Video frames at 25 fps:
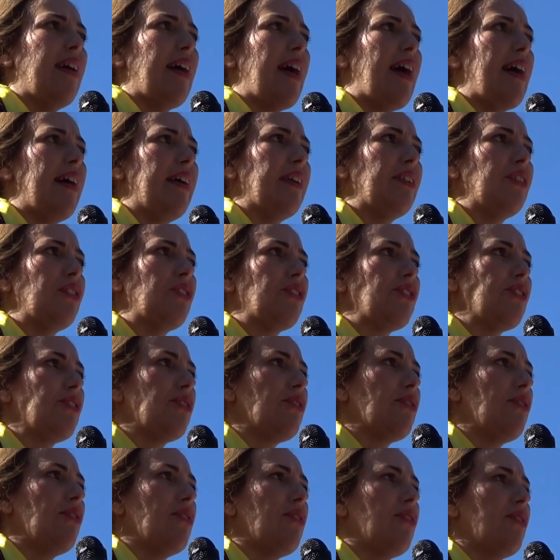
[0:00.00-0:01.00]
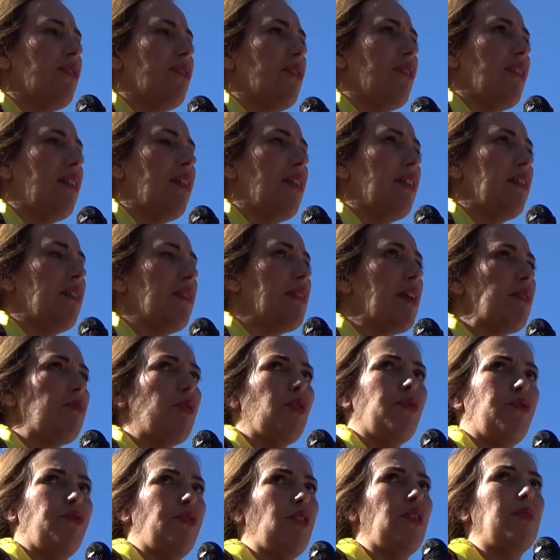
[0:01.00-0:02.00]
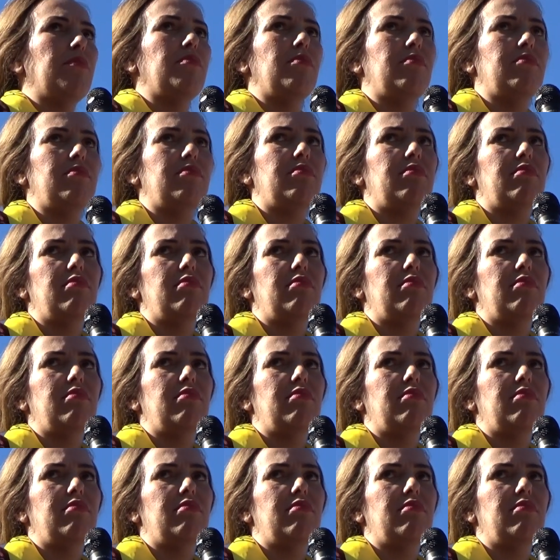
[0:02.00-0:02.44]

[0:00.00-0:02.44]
And they were from